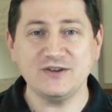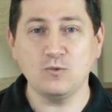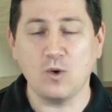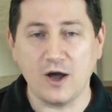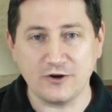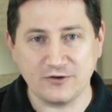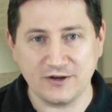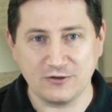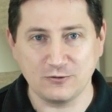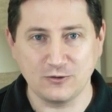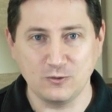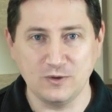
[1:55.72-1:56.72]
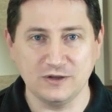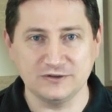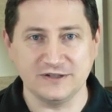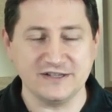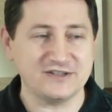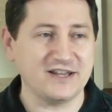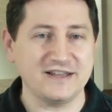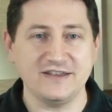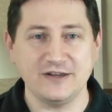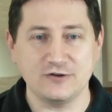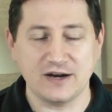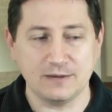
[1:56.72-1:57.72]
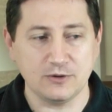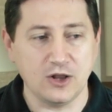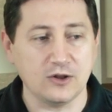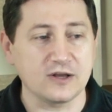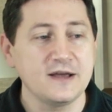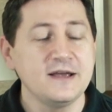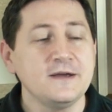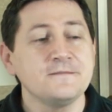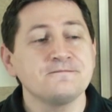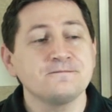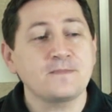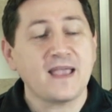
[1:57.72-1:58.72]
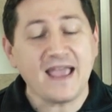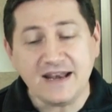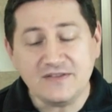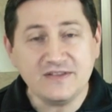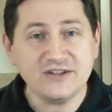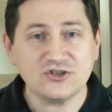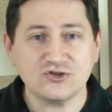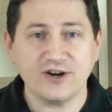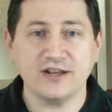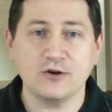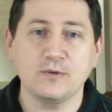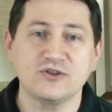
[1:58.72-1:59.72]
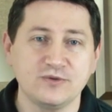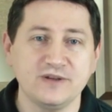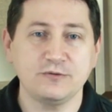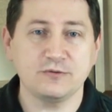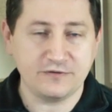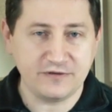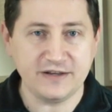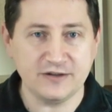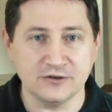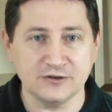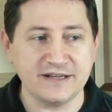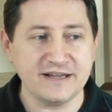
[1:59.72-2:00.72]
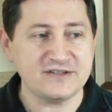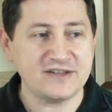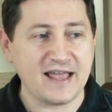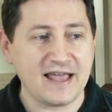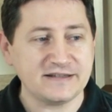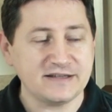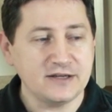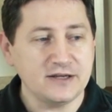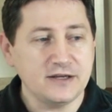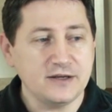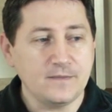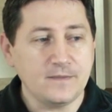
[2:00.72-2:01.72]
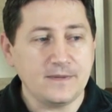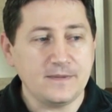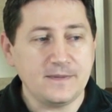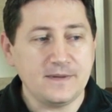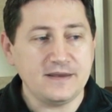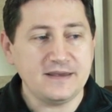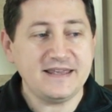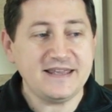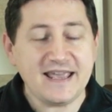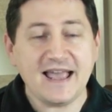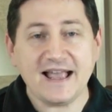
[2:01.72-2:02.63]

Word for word: he wandering through the wilderness like the Incredible Hulk? And in this trailer, what's really revealed is that he